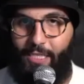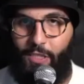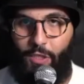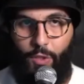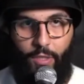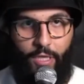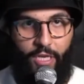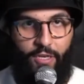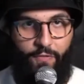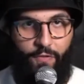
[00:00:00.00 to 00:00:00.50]

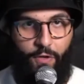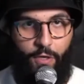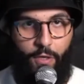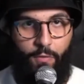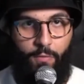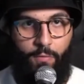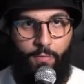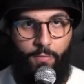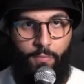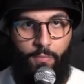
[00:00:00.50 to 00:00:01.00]
look like for
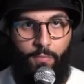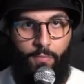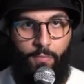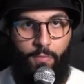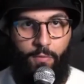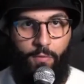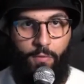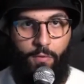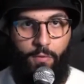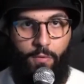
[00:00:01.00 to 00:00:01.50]
you?
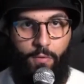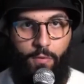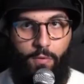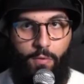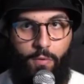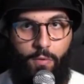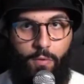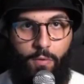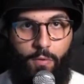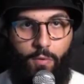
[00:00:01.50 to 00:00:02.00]

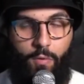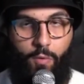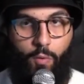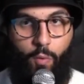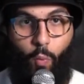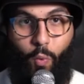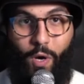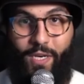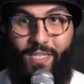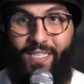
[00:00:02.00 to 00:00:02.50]

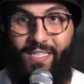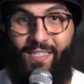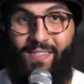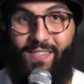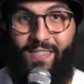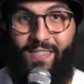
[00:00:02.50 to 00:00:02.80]
What does,